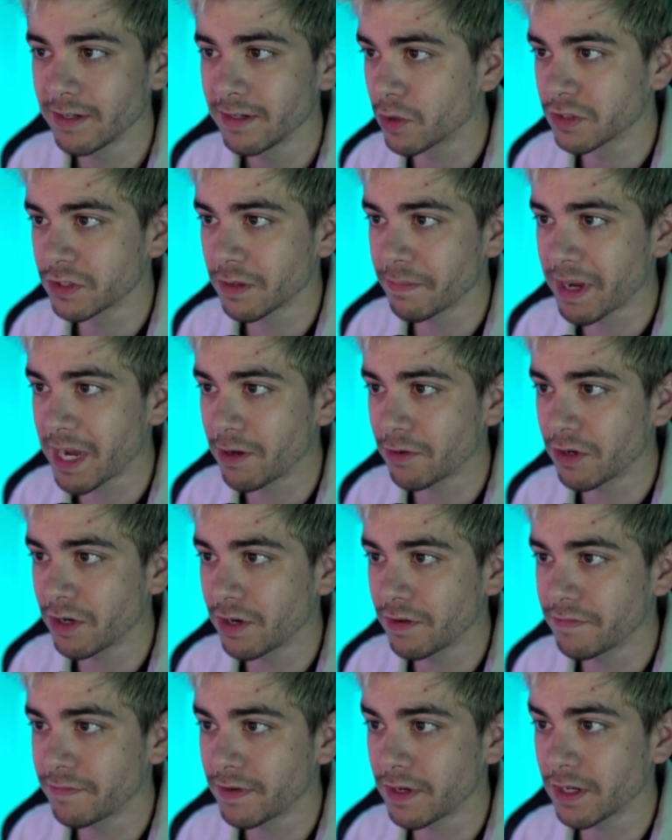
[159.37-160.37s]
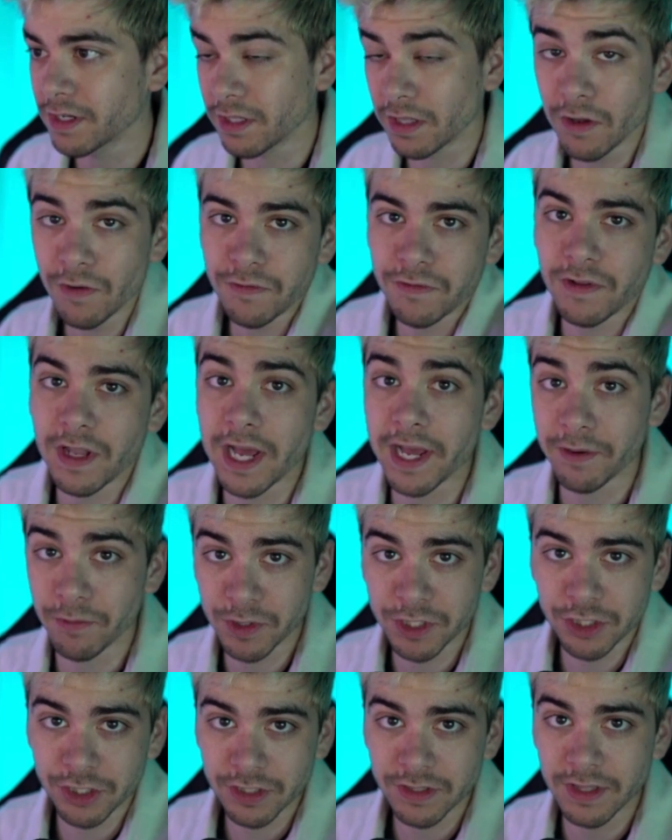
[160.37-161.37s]
or somehow nerf Glowfly,
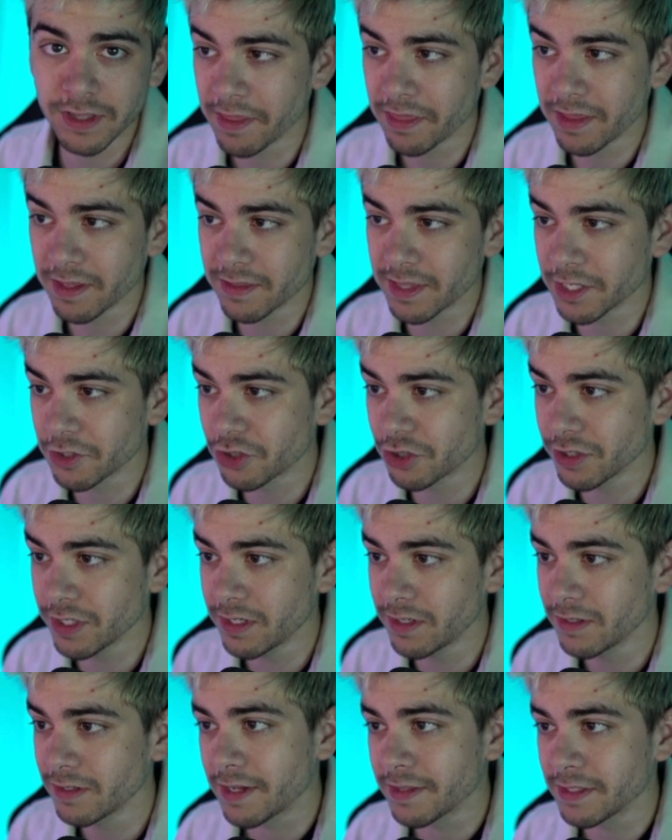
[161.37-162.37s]
which I think they should.